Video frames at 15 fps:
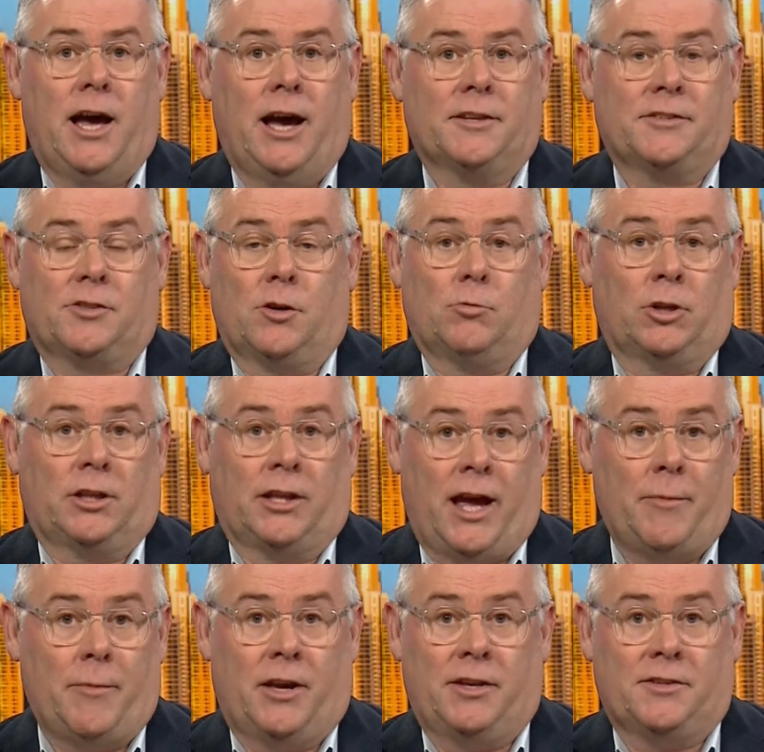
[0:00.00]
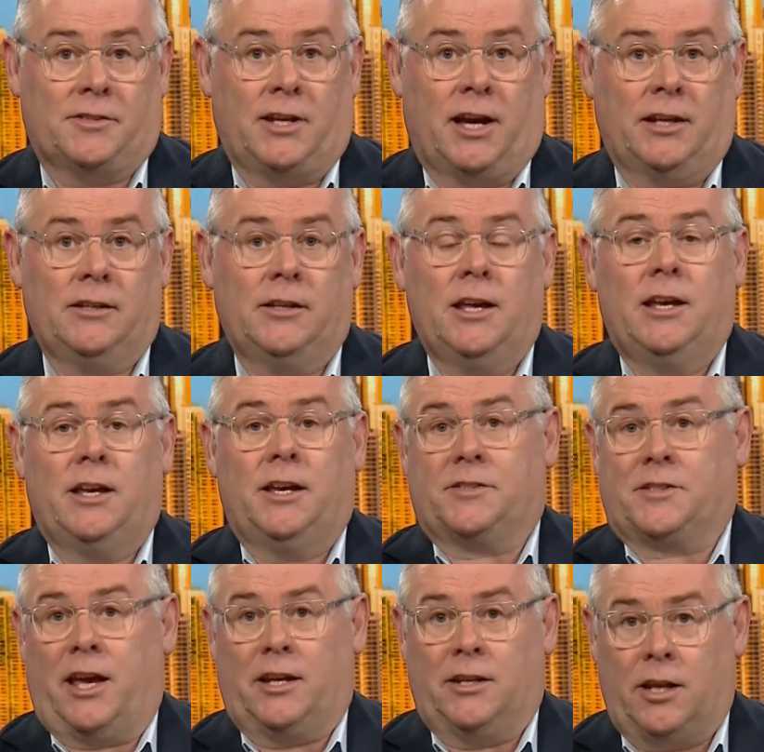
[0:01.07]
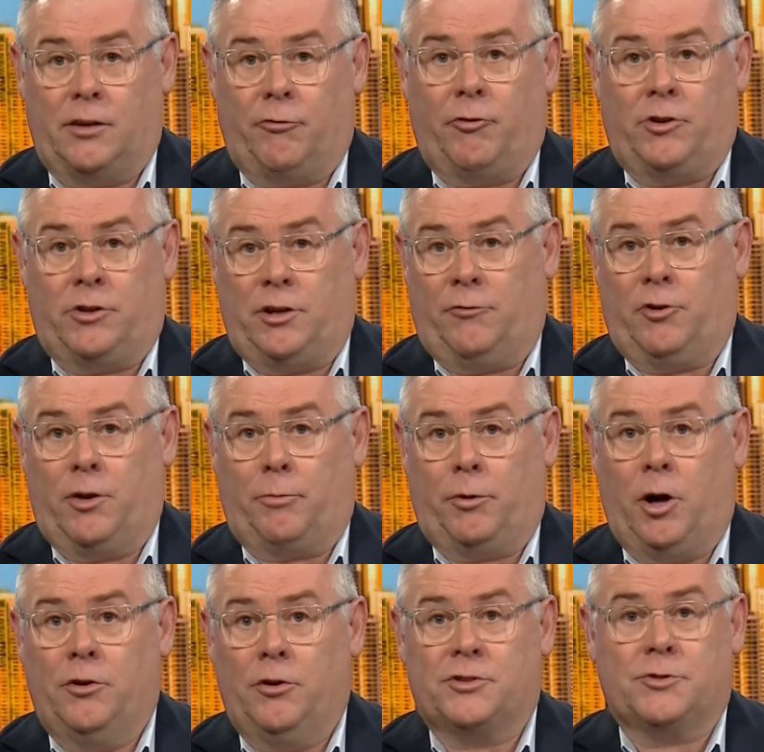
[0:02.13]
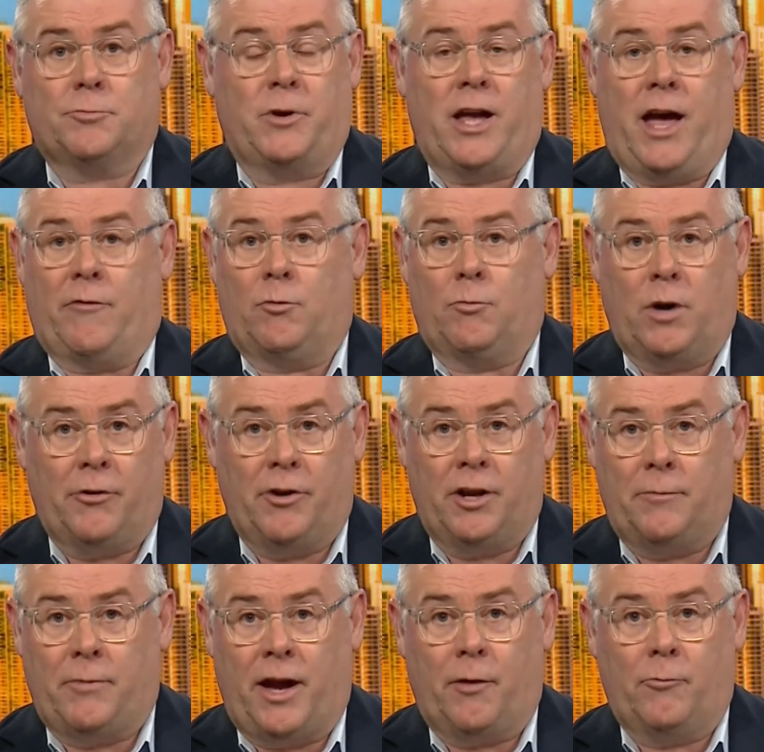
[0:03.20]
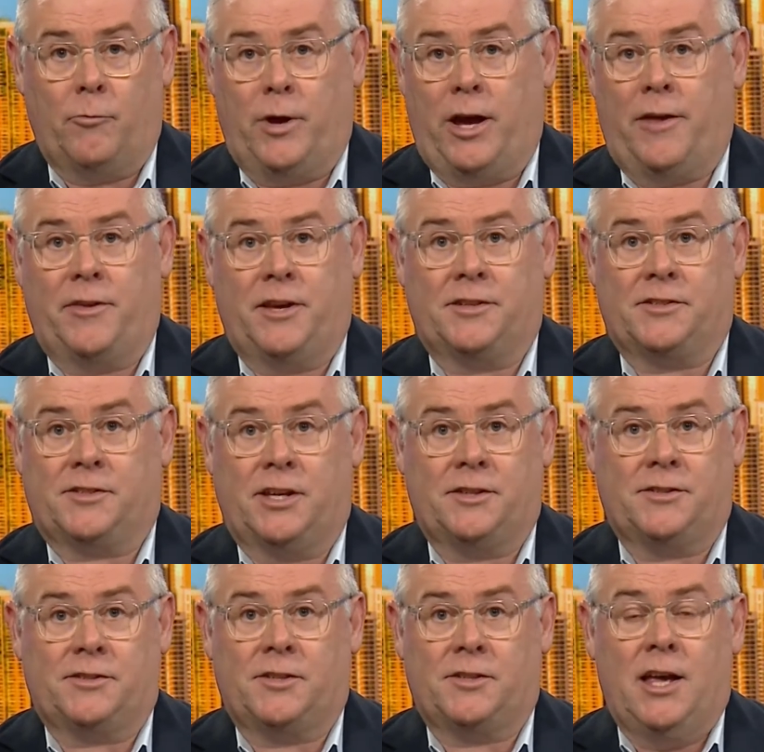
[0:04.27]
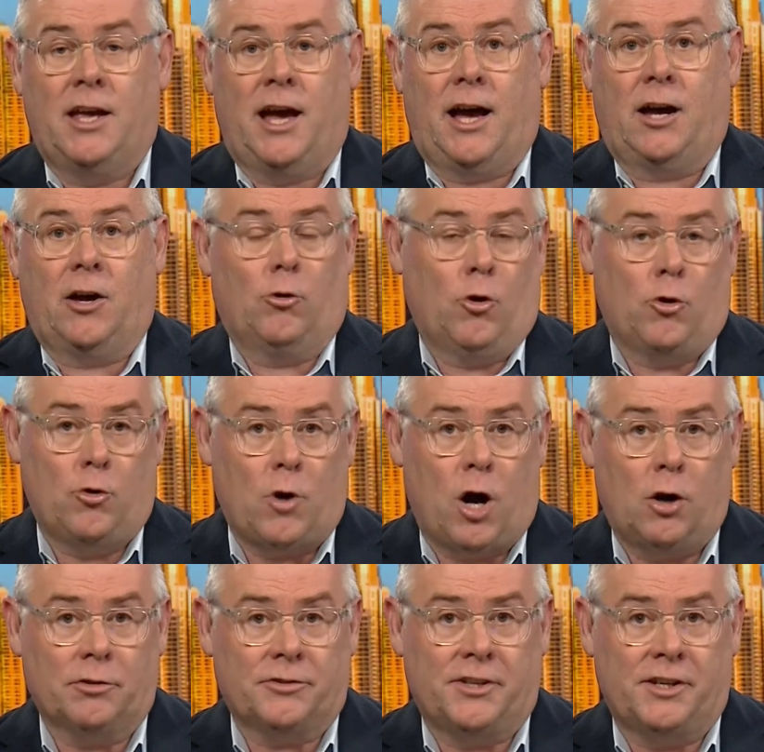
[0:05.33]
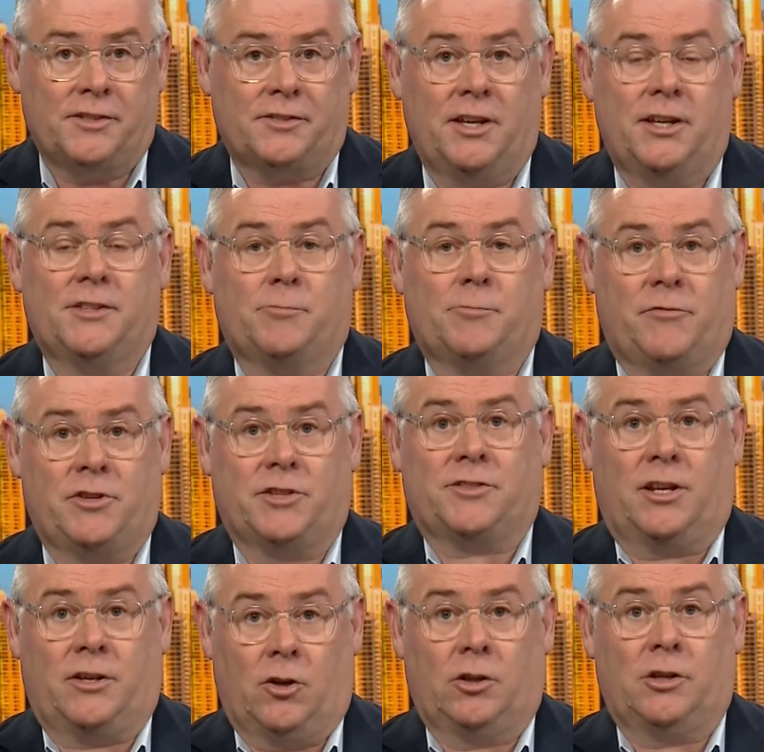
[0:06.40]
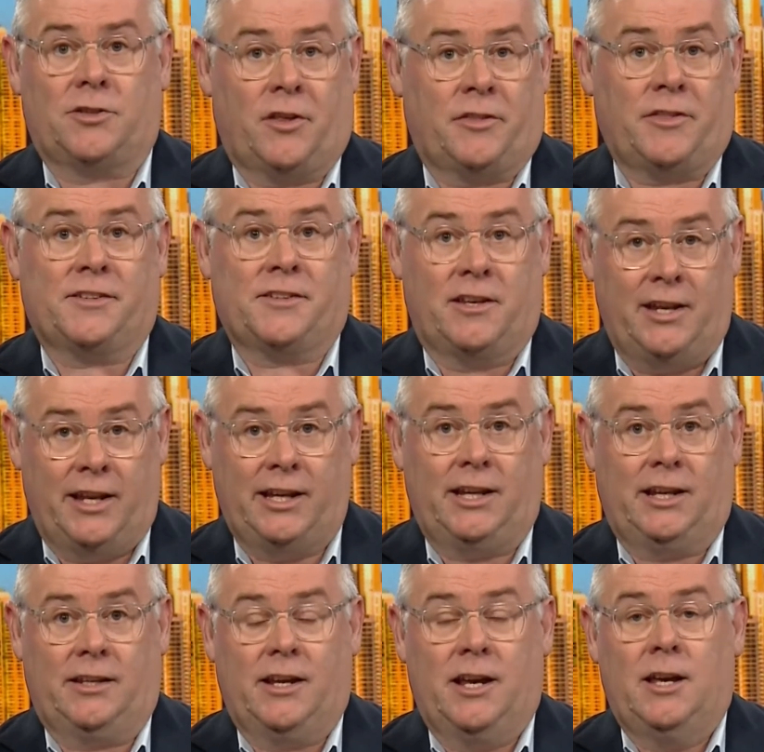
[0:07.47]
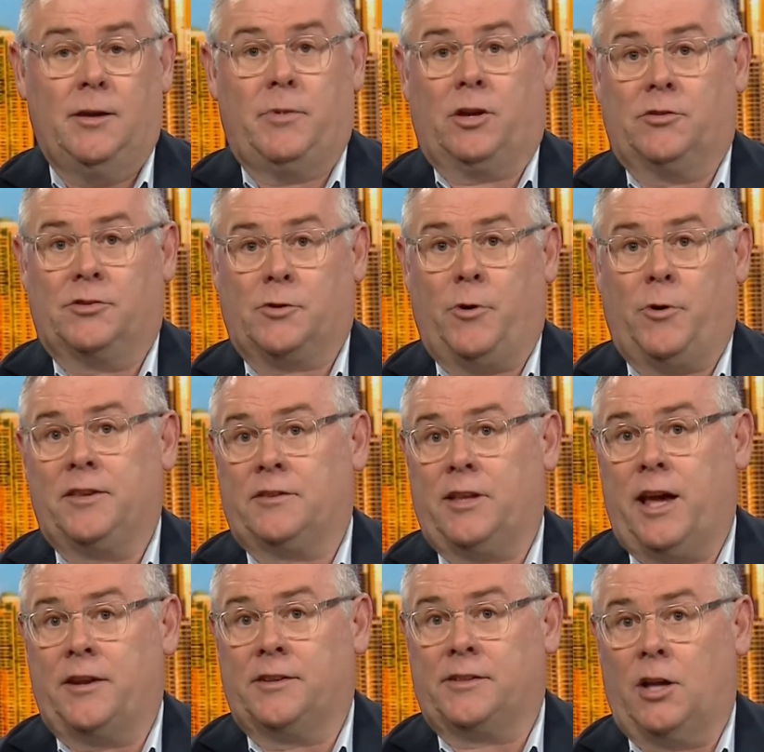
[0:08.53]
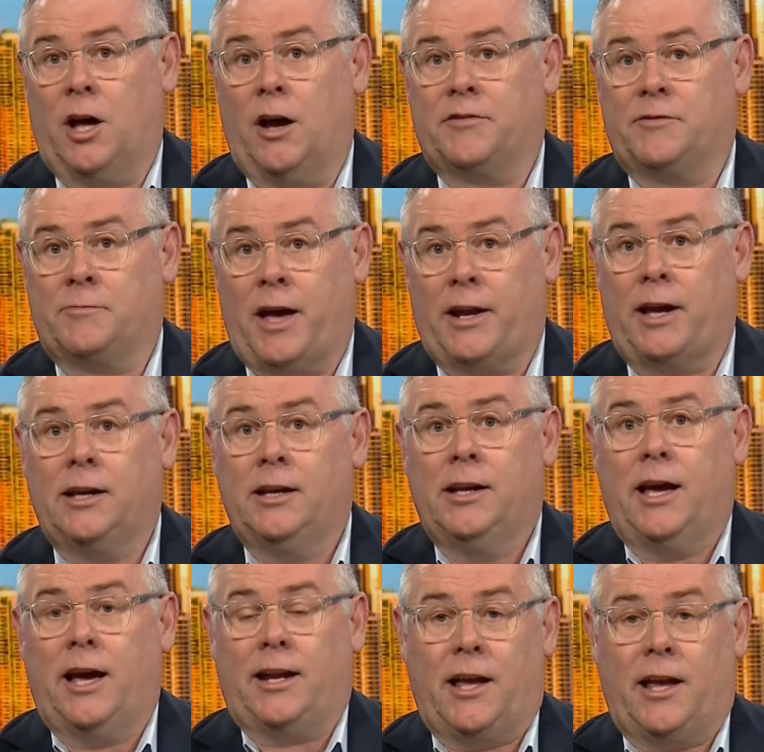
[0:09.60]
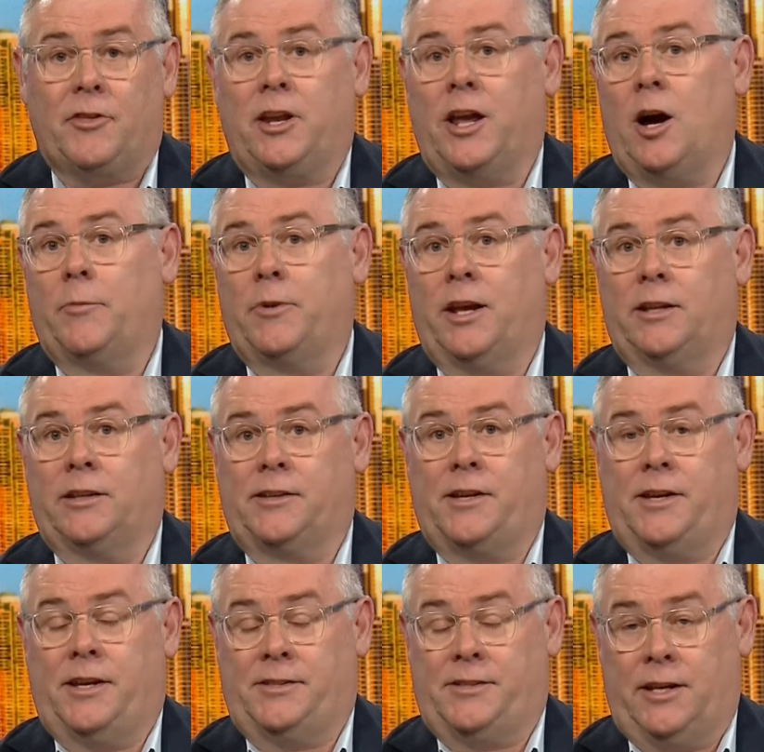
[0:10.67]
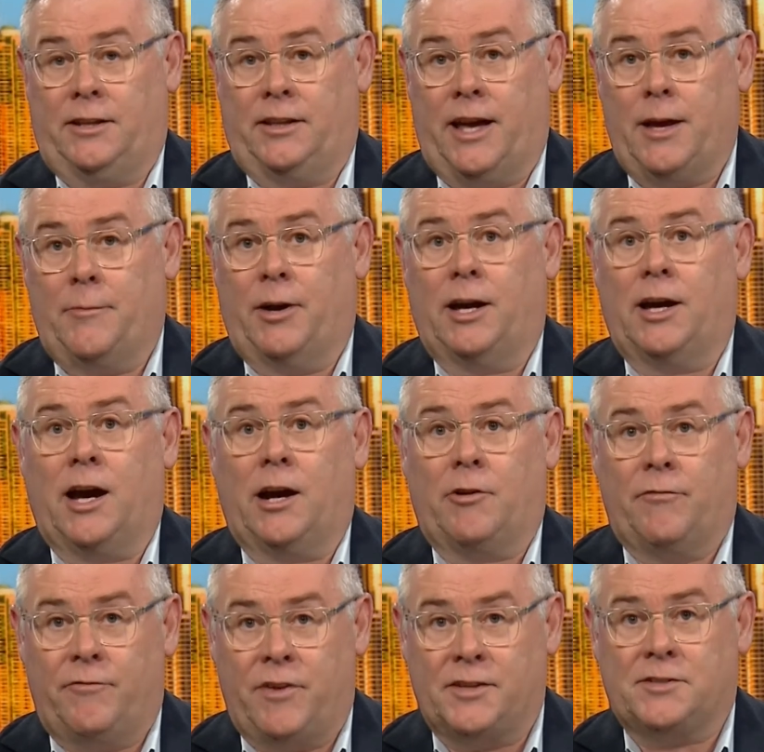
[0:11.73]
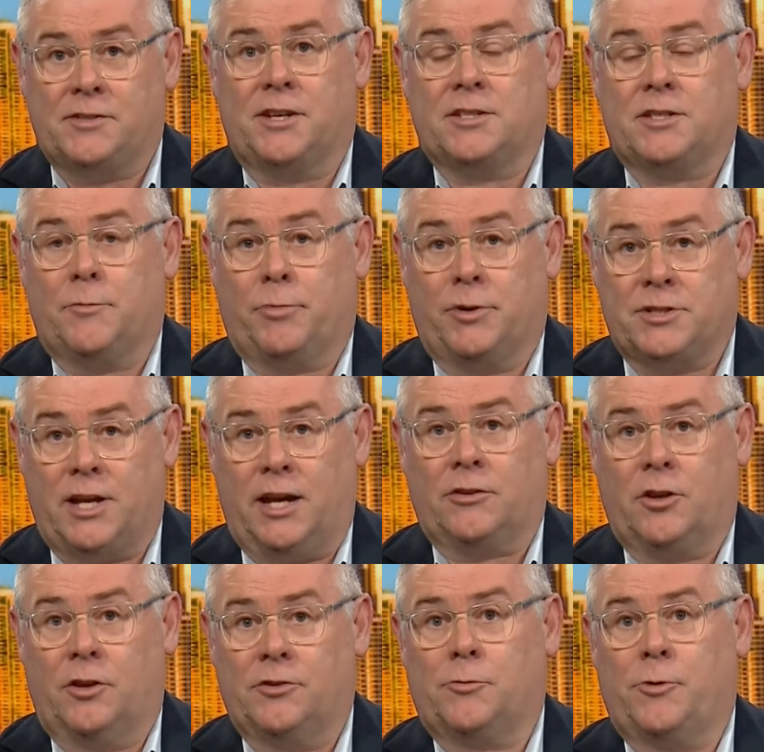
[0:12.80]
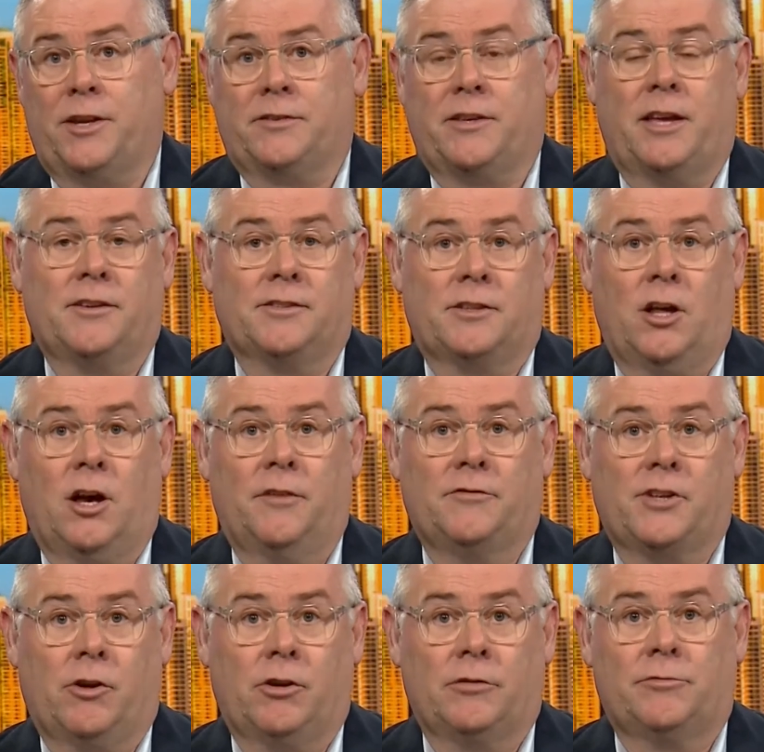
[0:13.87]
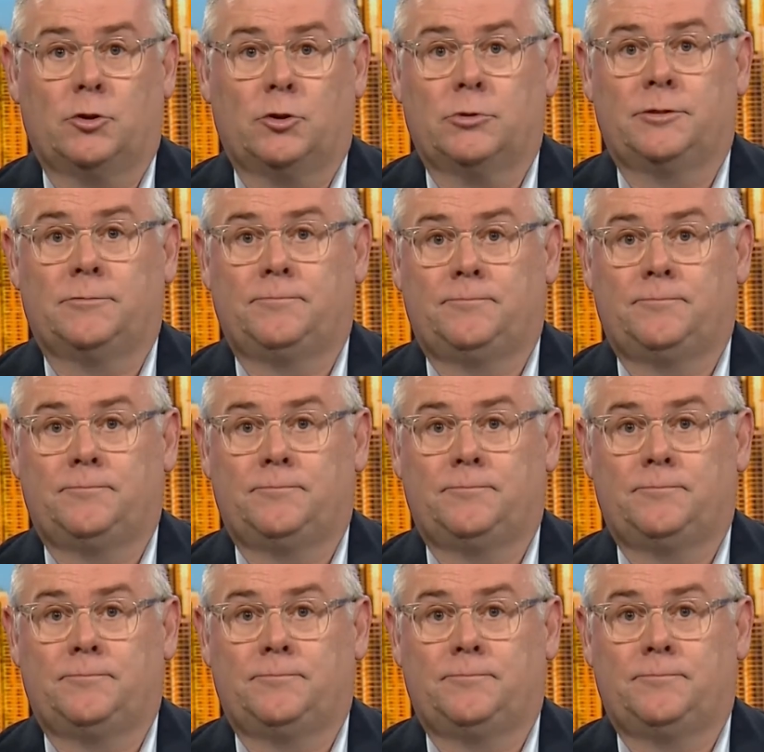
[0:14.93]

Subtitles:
So what Labor has done is take a different approach. We haven't worried about where these seats or who holds these seats. We've just acknowledged that there's a need because Queenslanders' lives matter, and Anthony Albanese and Labor are investing to protect those Queenslanders' lives going forward.